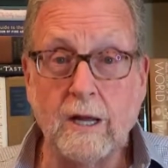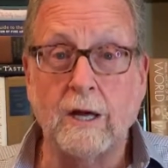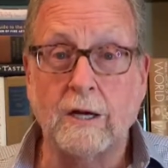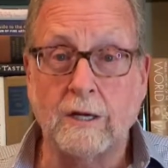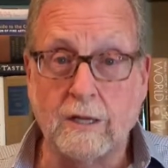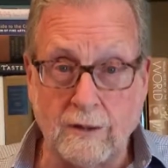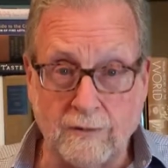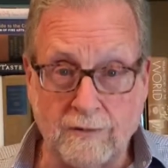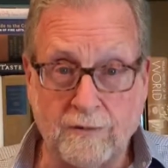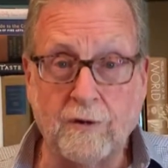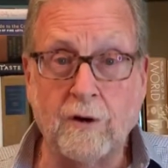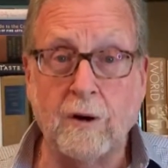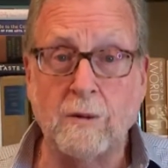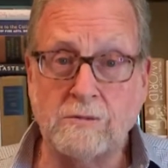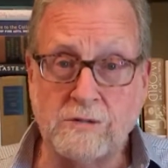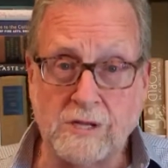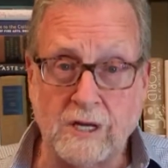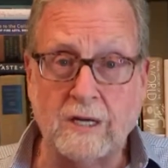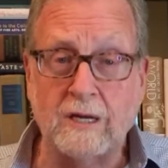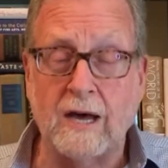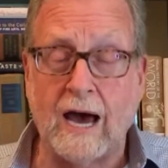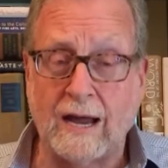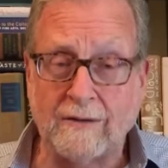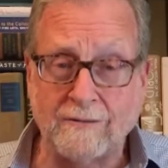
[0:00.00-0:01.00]
Confirms the
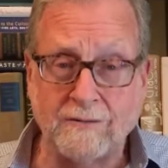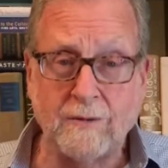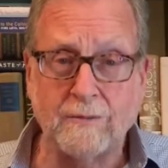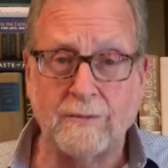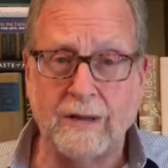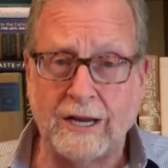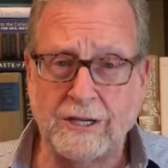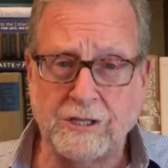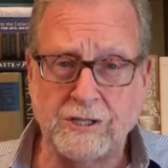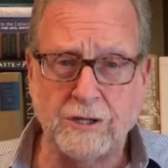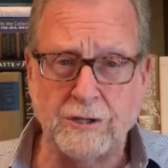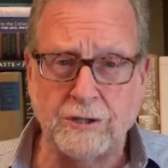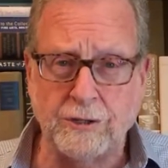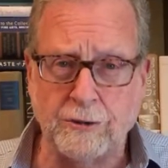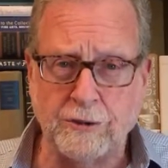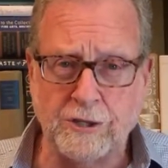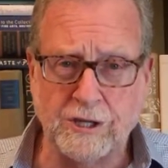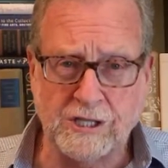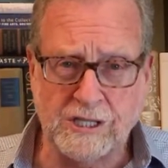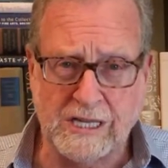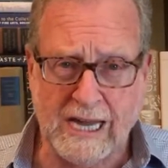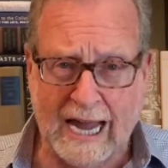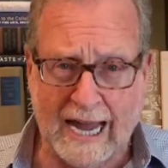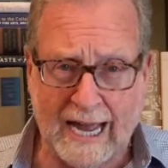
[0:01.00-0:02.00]
confirmation you
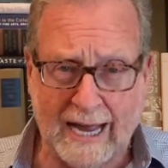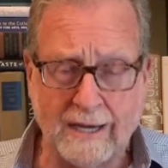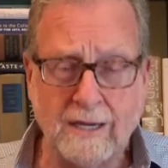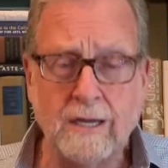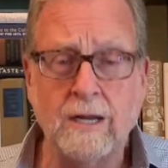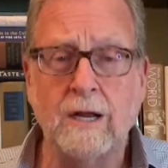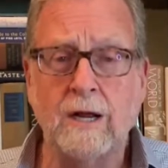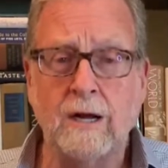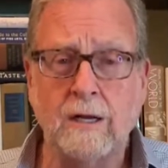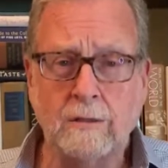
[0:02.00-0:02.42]
just had,